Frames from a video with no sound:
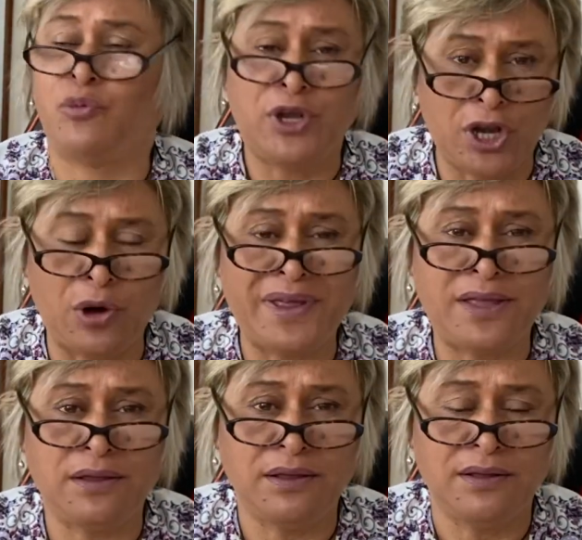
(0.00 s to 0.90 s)

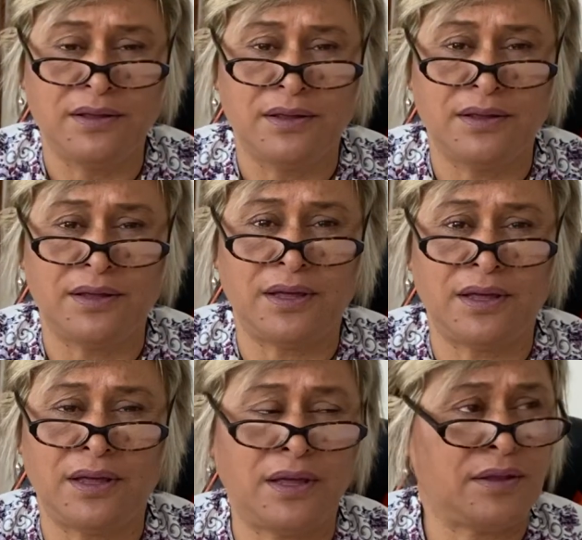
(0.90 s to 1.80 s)
knowing
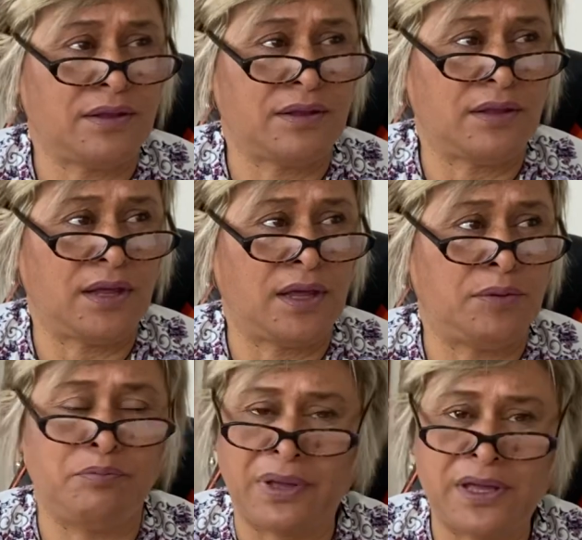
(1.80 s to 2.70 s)

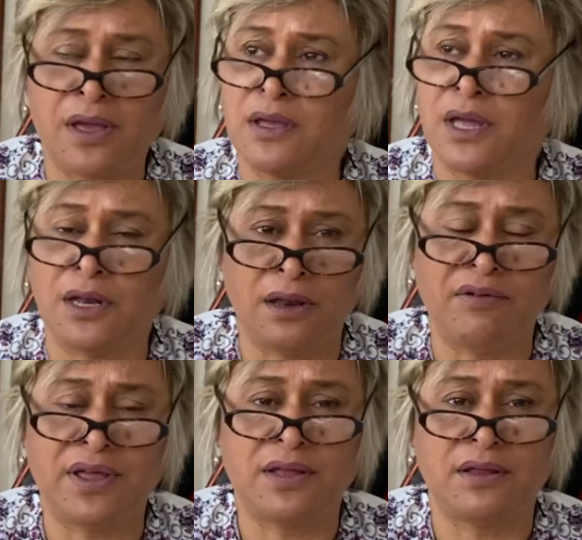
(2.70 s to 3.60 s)
and being and
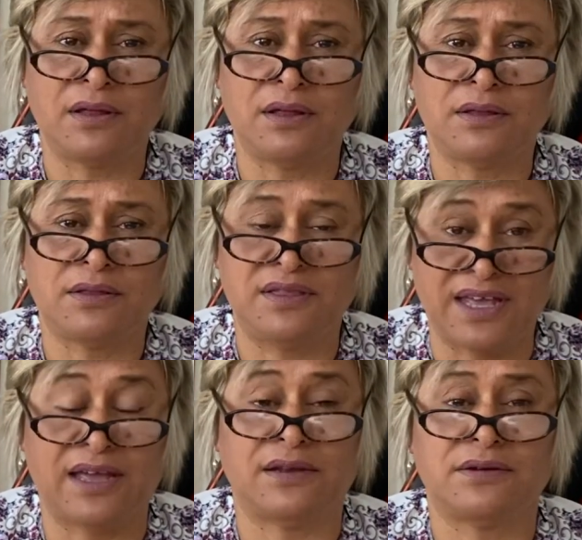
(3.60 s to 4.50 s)
living
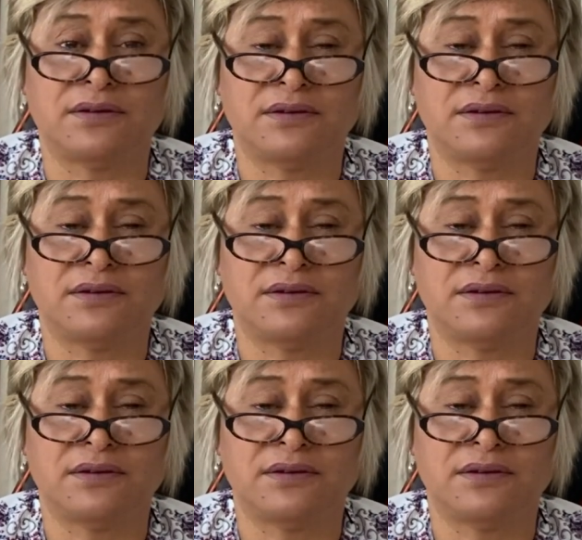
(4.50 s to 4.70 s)
that